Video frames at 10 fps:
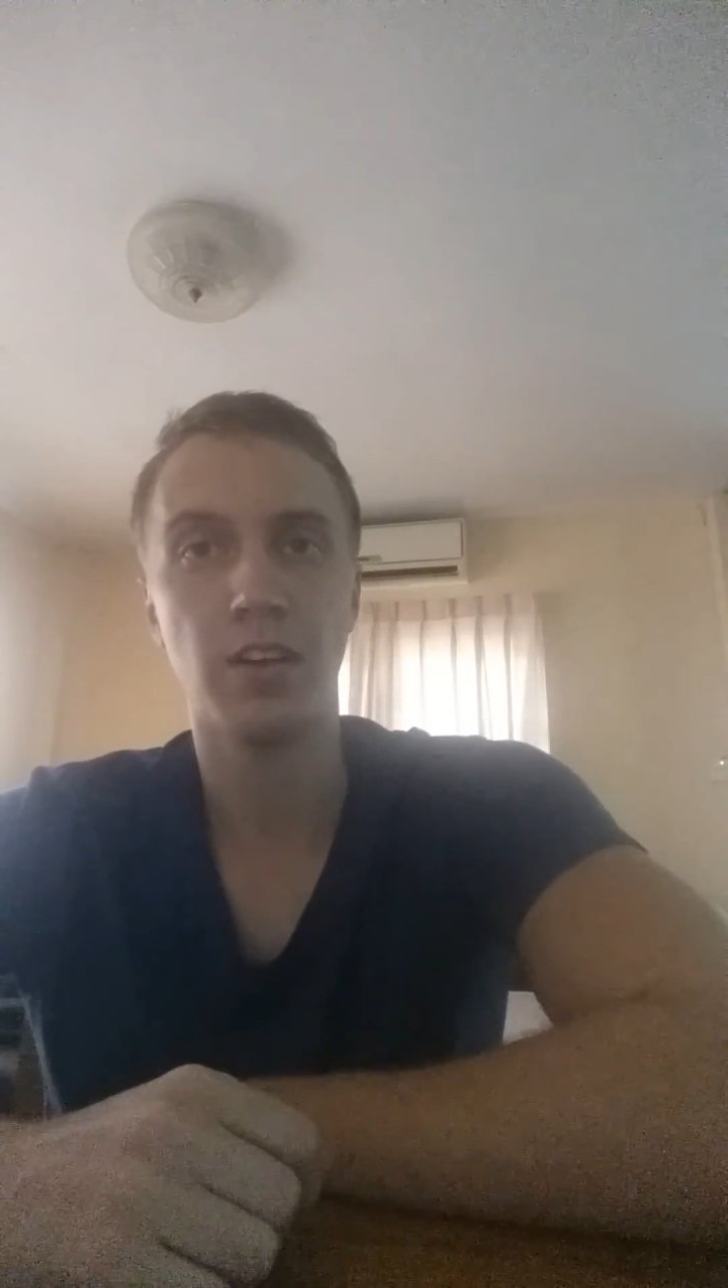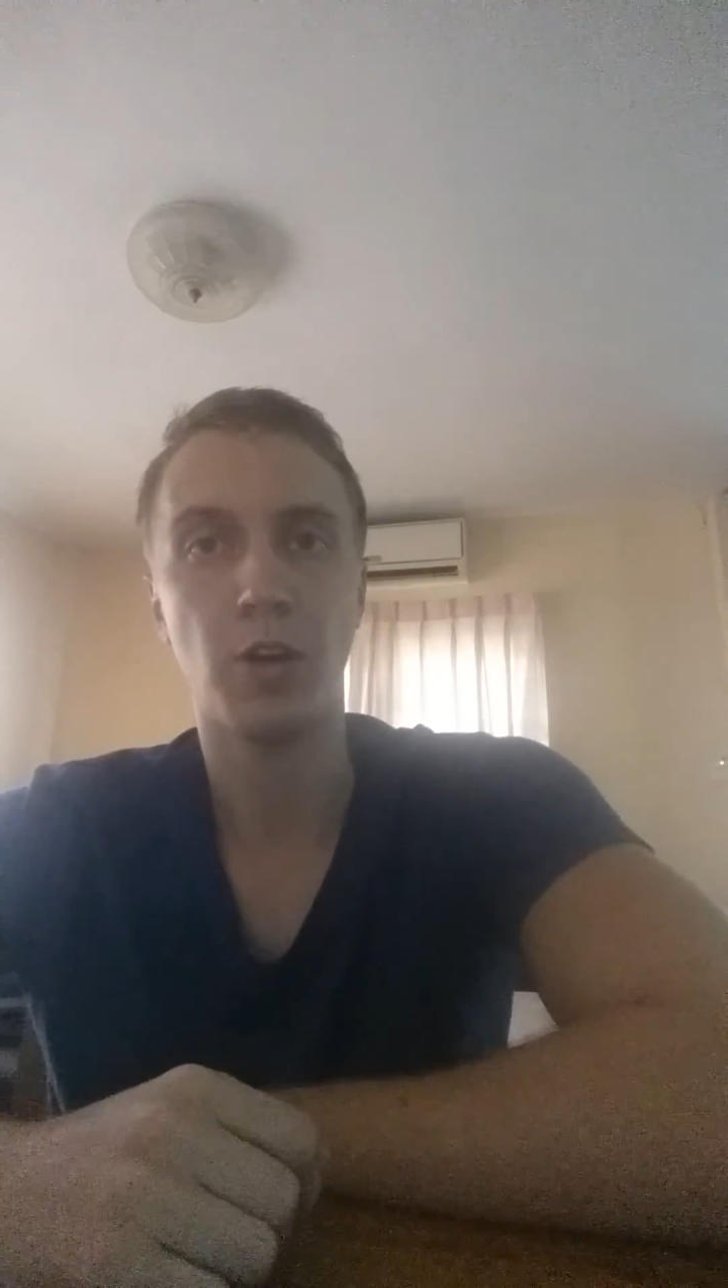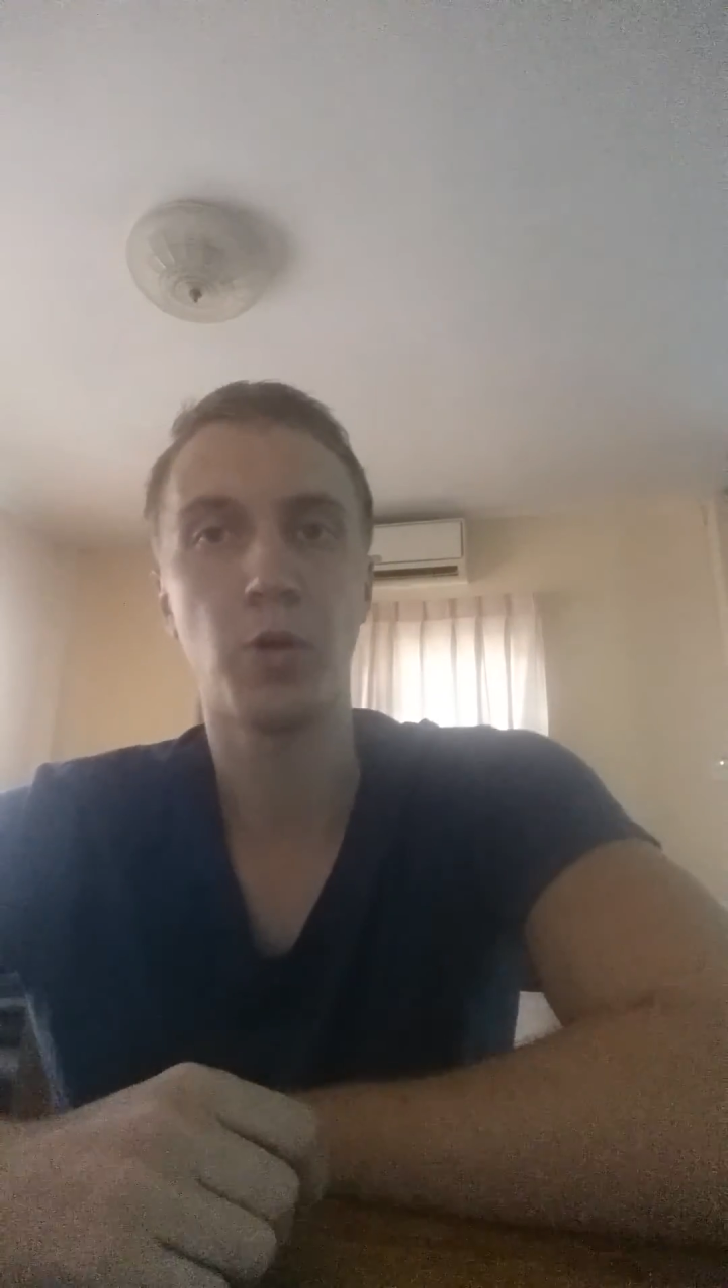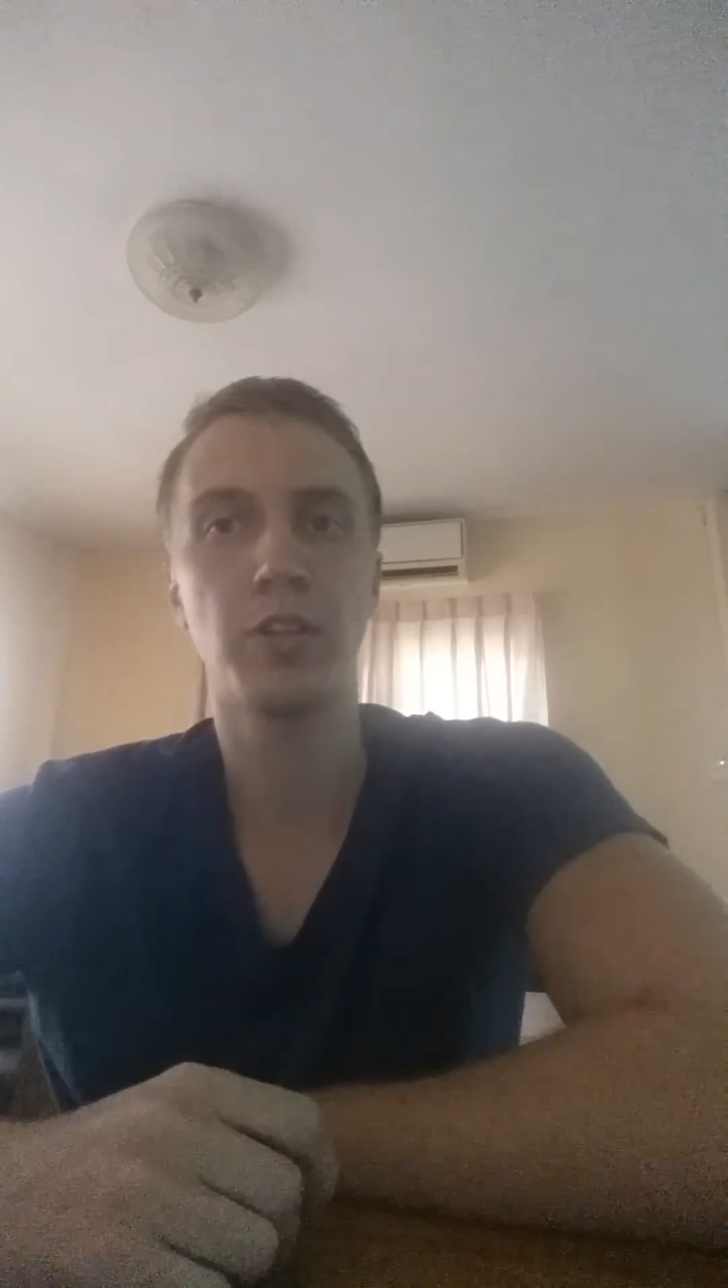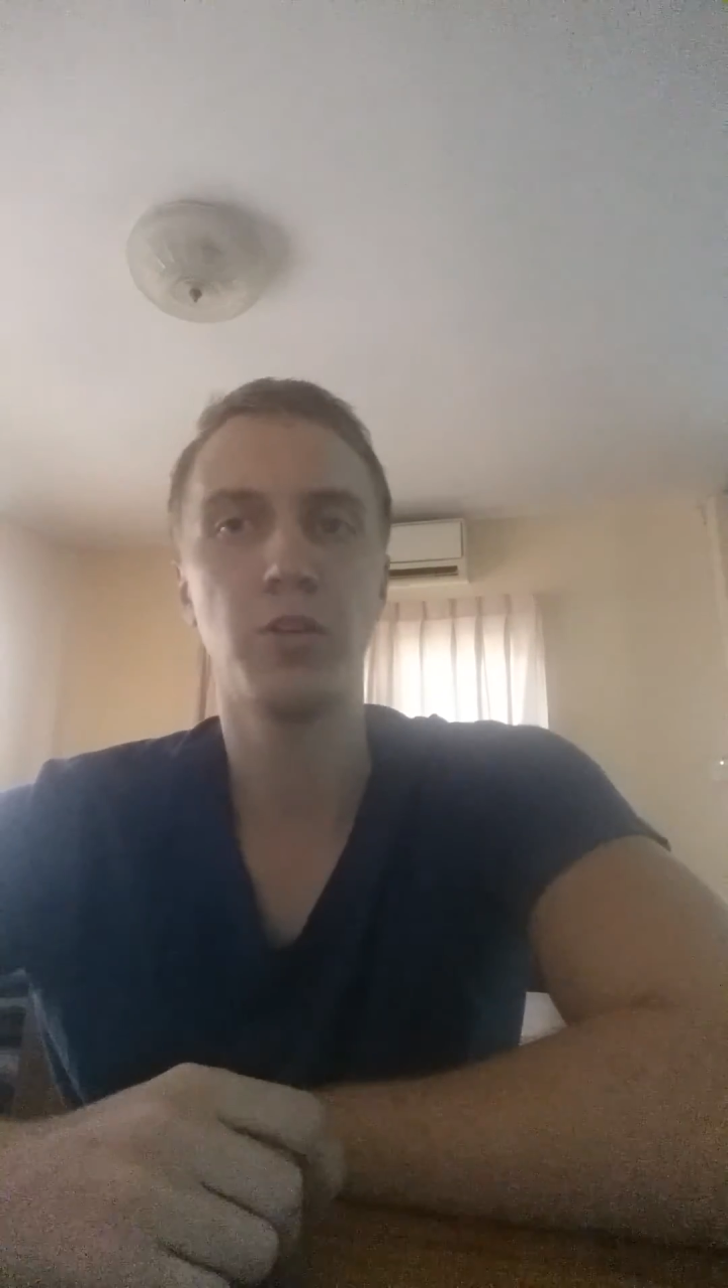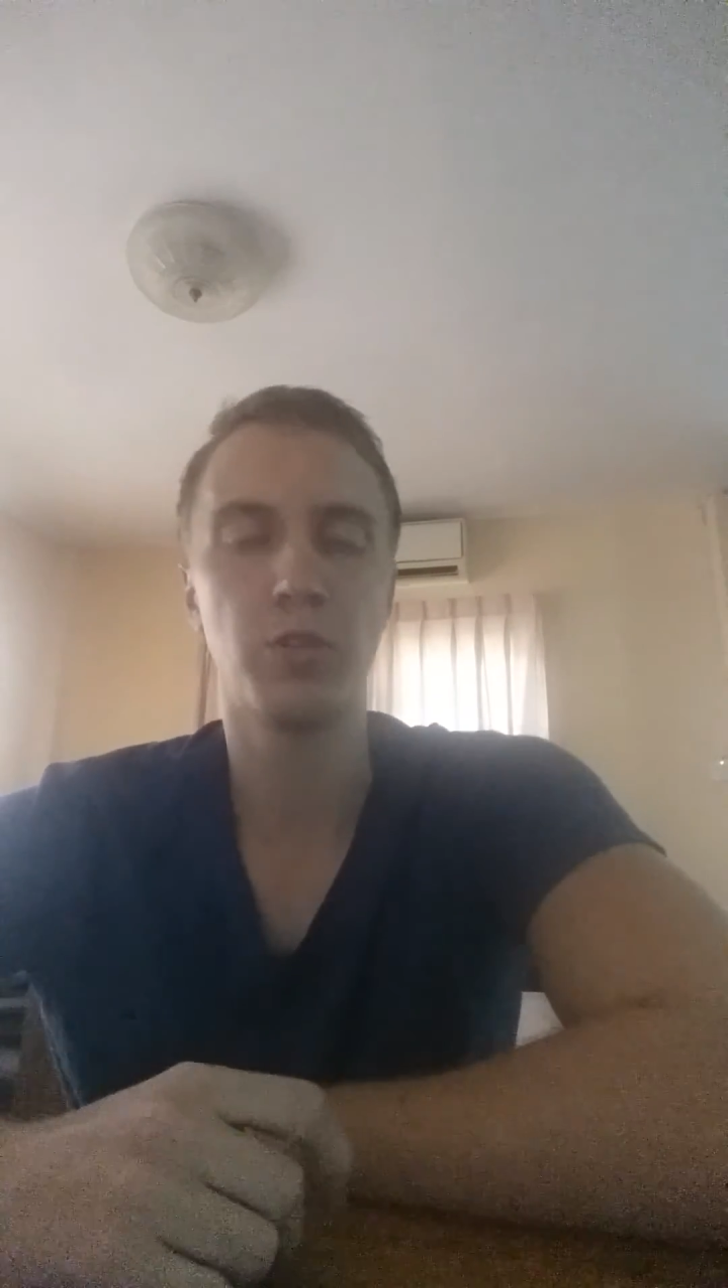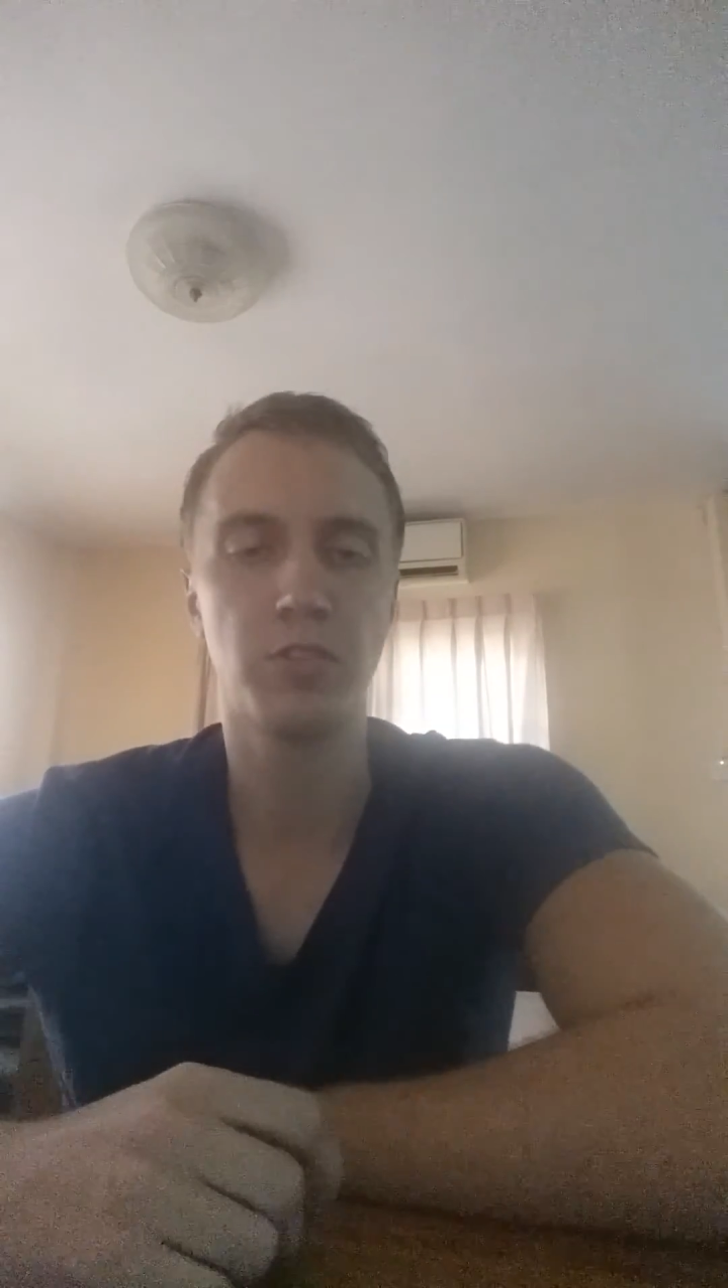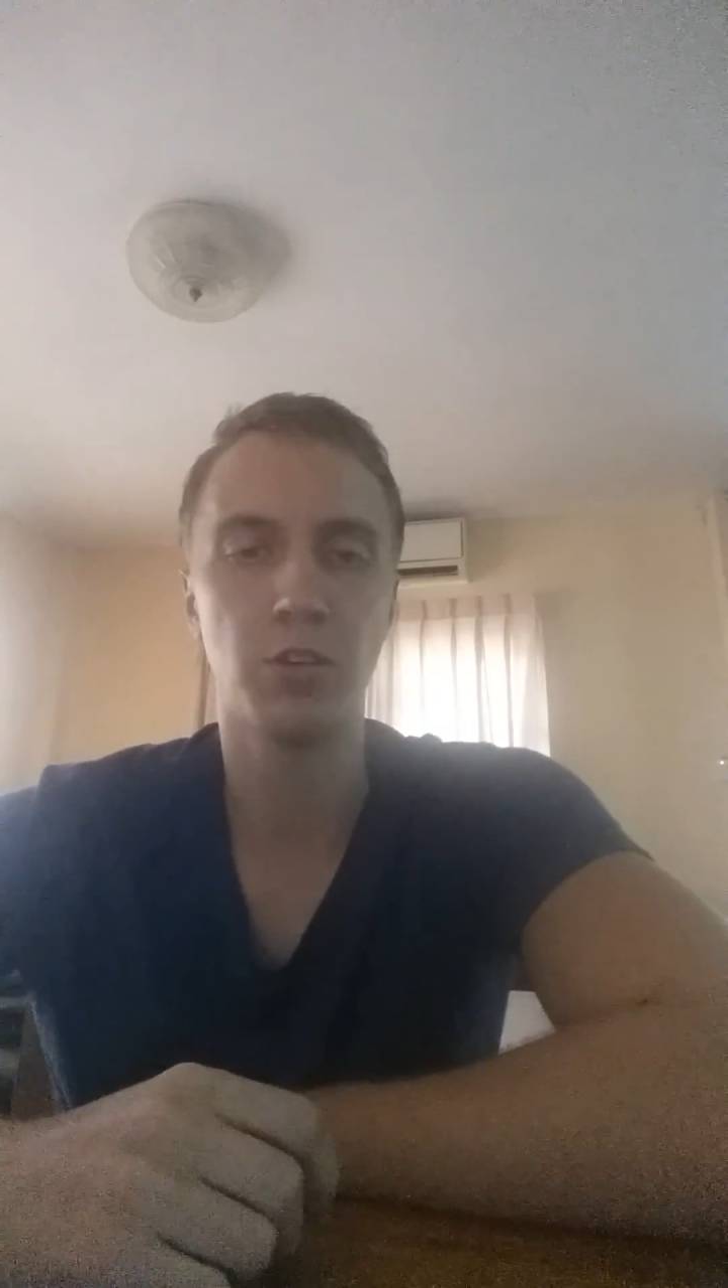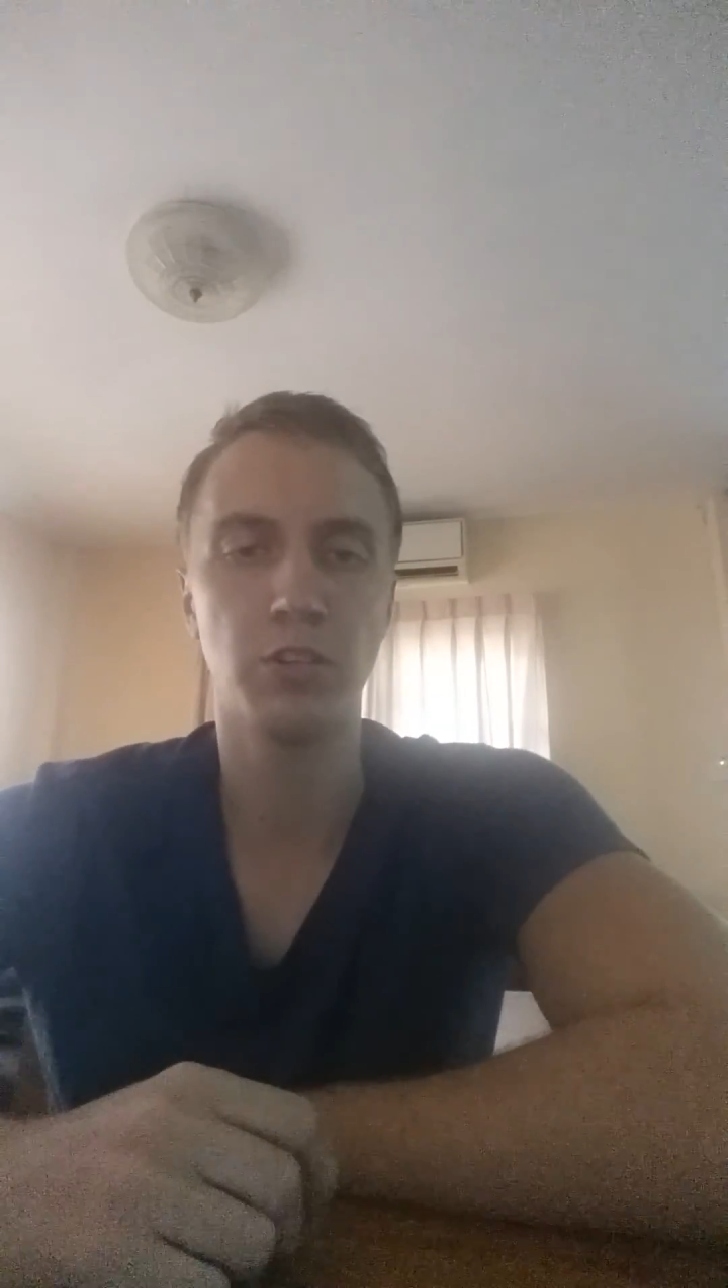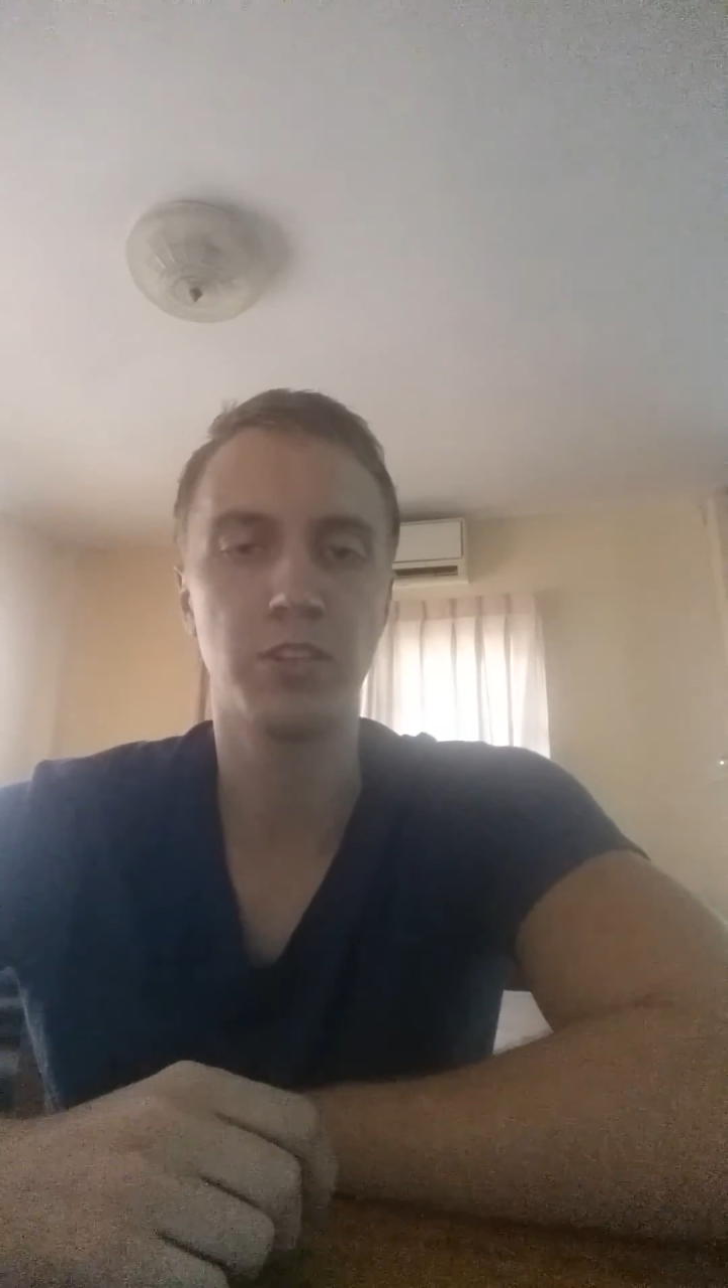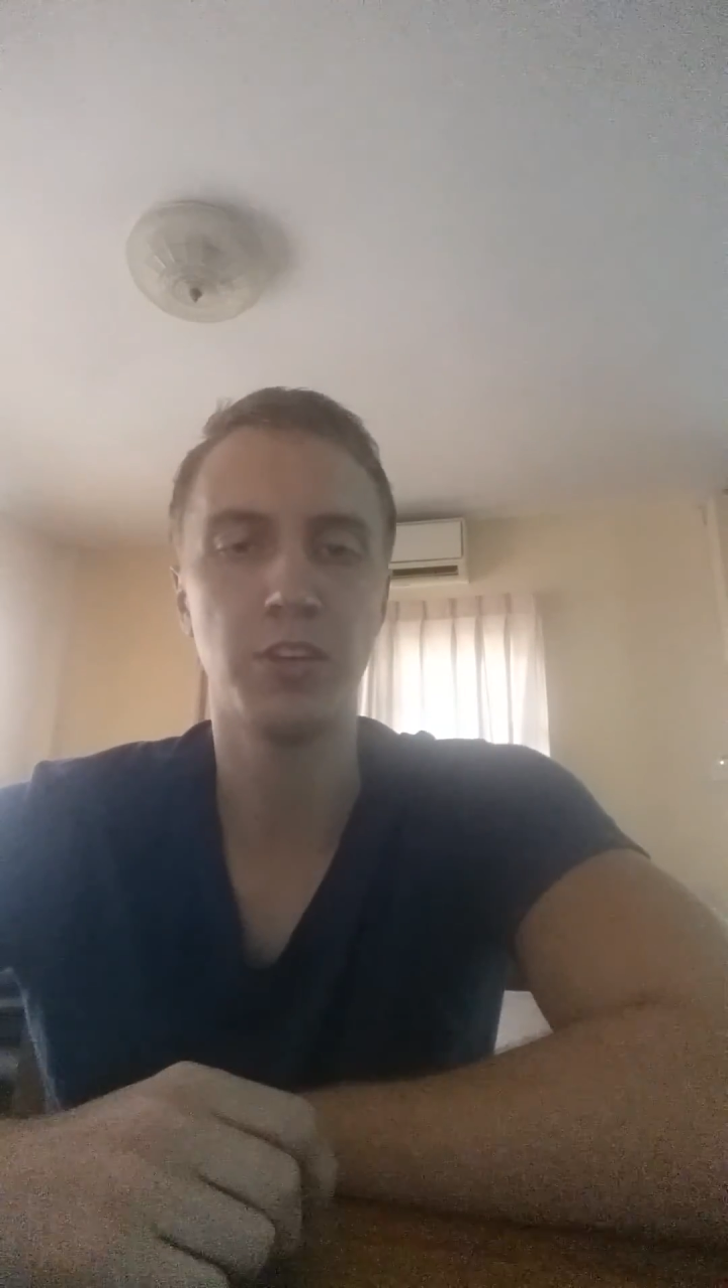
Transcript: I quickly want to talk